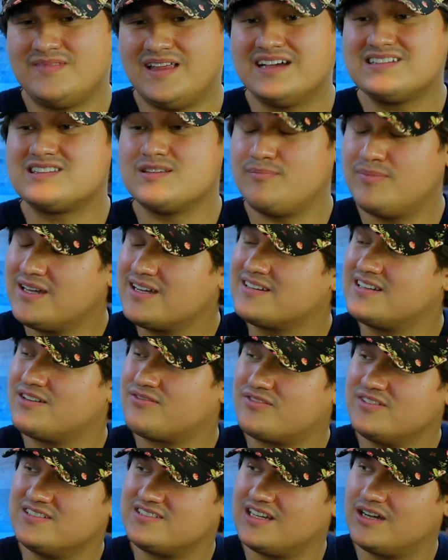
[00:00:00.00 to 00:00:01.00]
that's the big
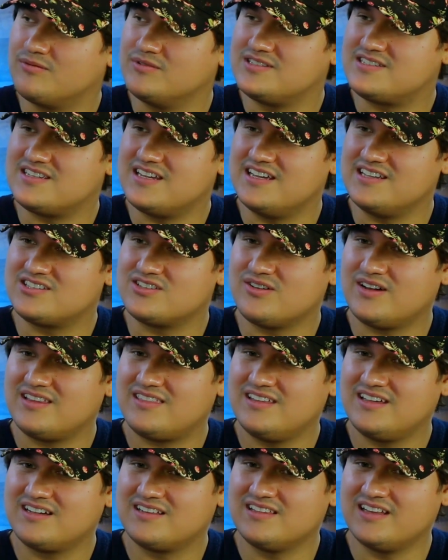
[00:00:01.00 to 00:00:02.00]
difference I would say. So mm.
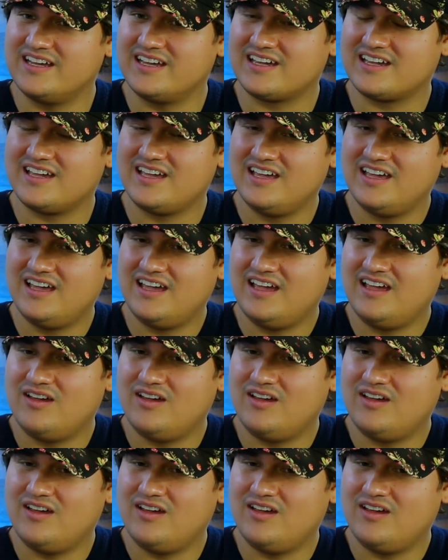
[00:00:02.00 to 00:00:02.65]
I think like mm.